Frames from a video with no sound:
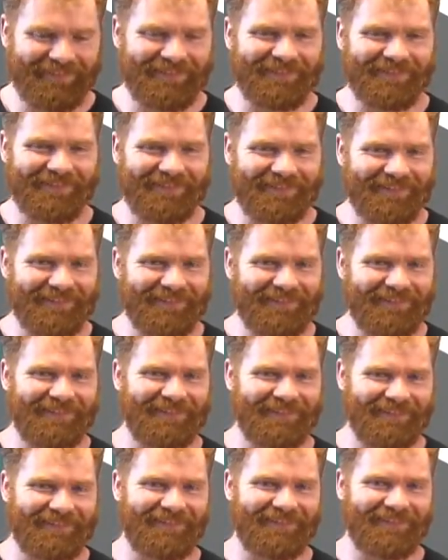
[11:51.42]

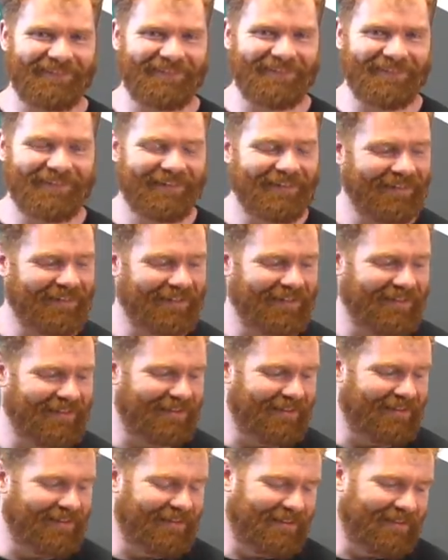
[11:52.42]

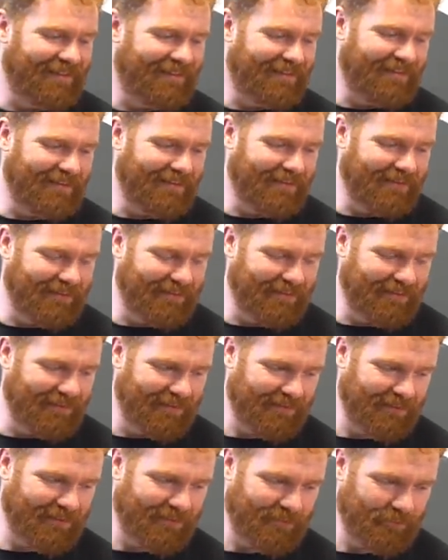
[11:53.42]

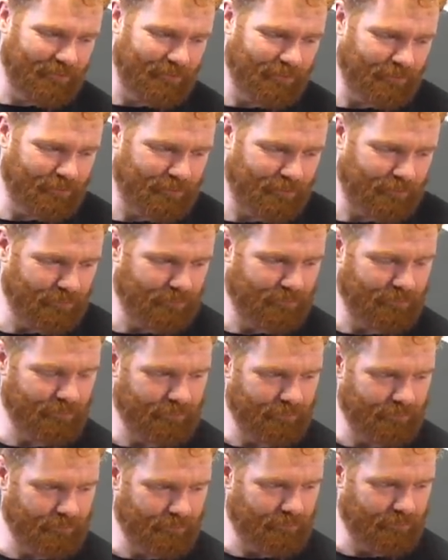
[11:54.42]

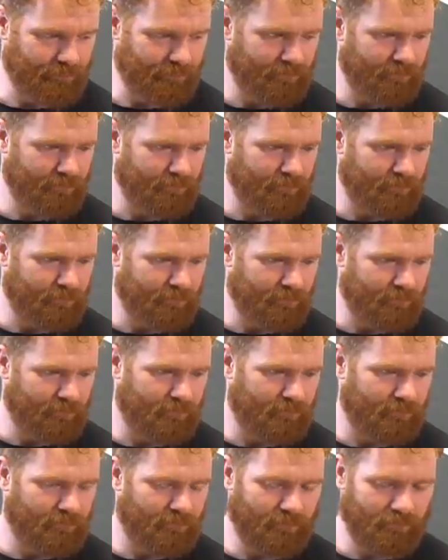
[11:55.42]

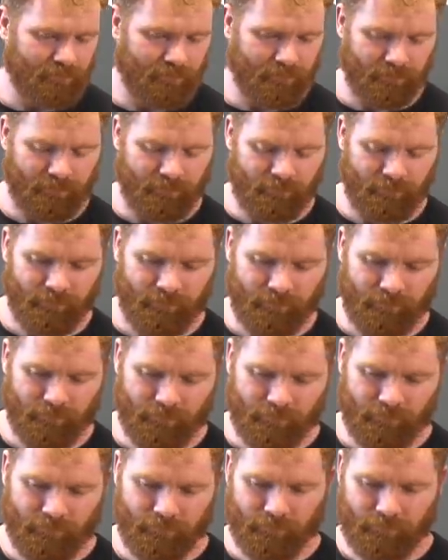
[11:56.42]

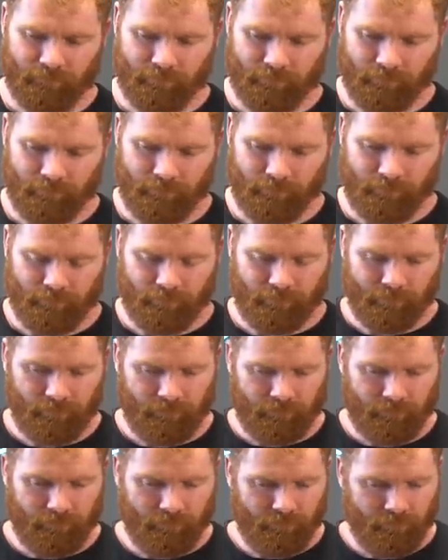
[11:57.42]

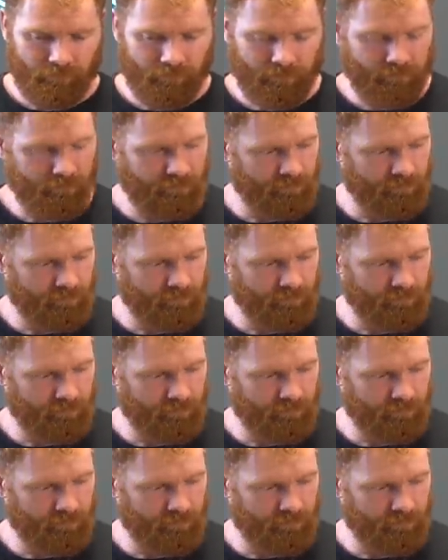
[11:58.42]
(silent)